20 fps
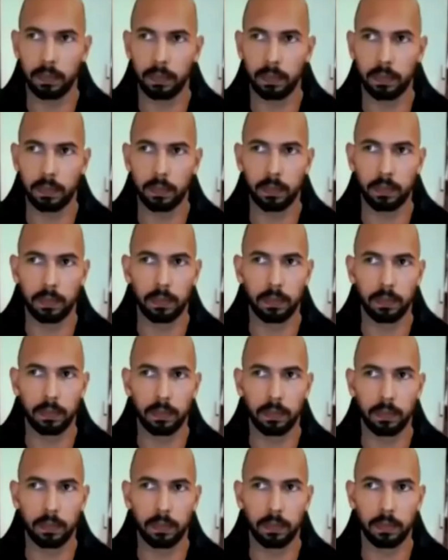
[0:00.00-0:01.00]

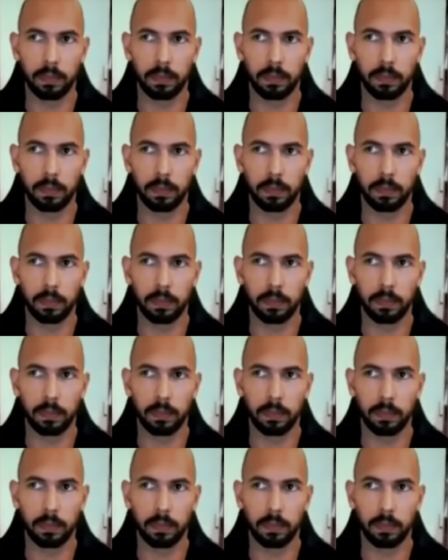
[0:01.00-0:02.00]

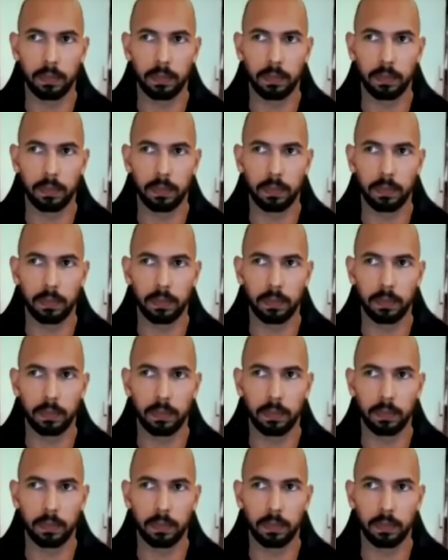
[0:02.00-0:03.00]

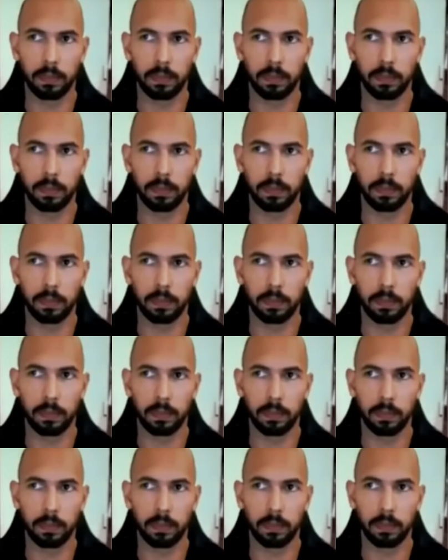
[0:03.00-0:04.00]

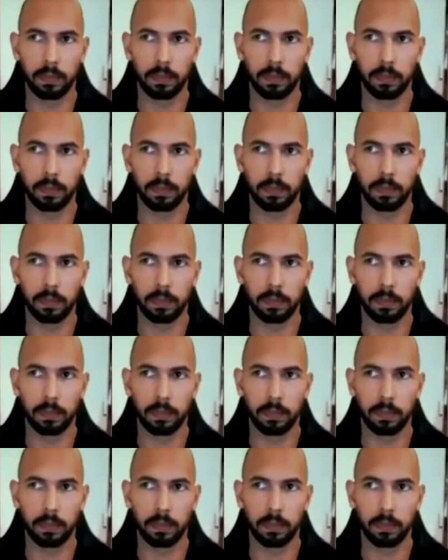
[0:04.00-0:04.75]
(not speaking)